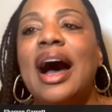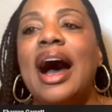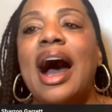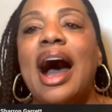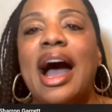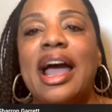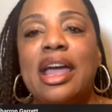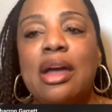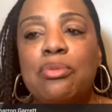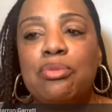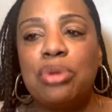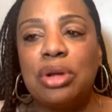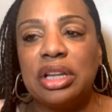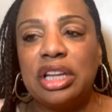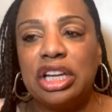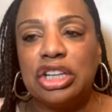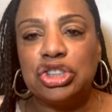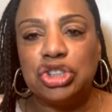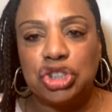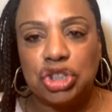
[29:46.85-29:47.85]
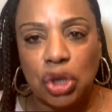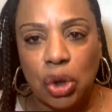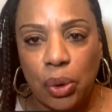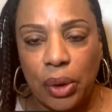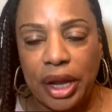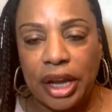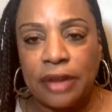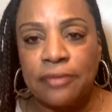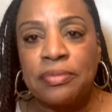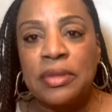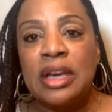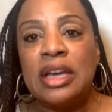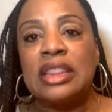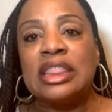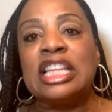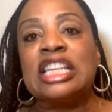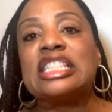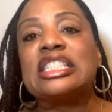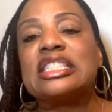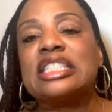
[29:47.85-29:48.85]
I am really enjoying
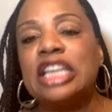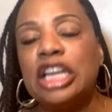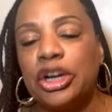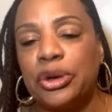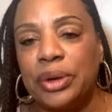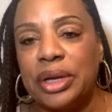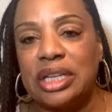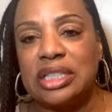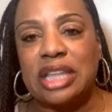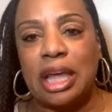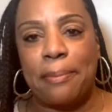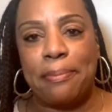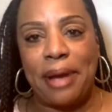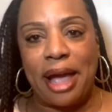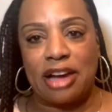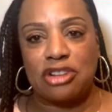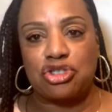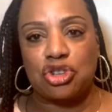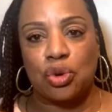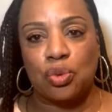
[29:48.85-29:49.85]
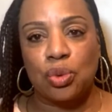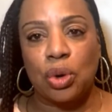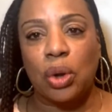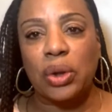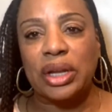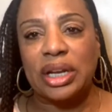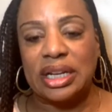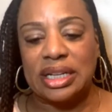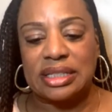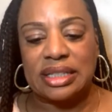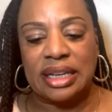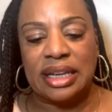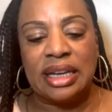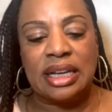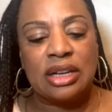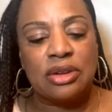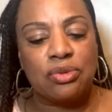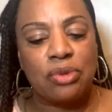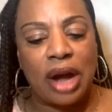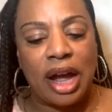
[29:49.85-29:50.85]
this series that Pastor Roland is
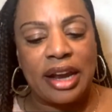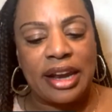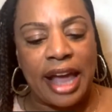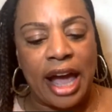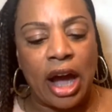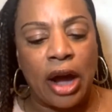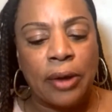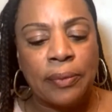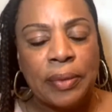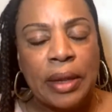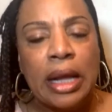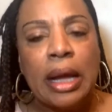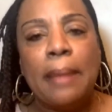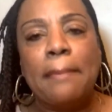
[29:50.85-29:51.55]
in right now,